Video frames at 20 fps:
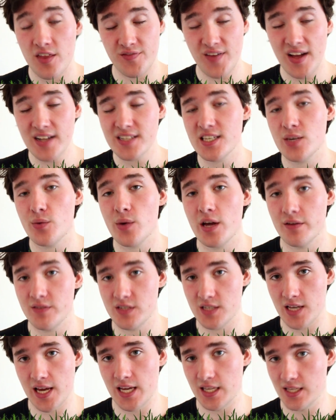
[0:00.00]
The fancy
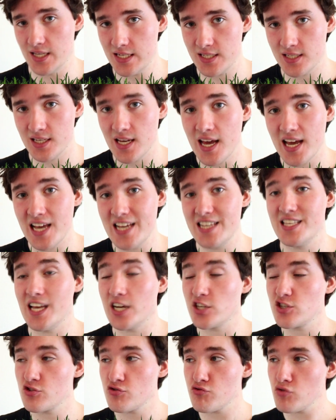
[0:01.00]
way of saying this
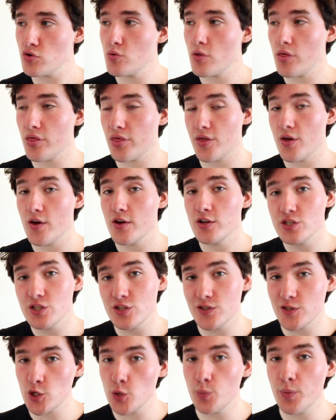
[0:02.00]
is that truth
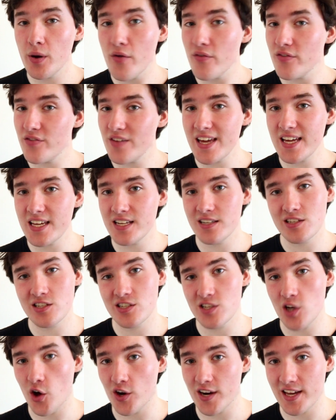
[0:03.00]

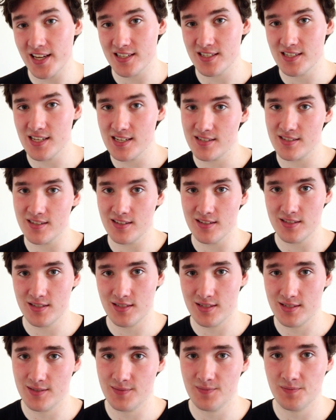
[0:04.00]
supervenes on
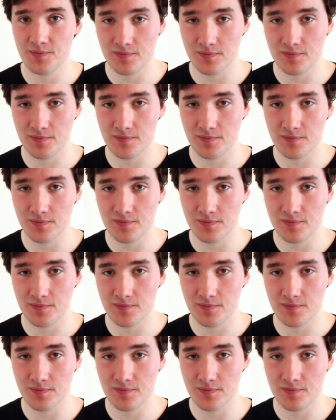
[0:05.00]
existence.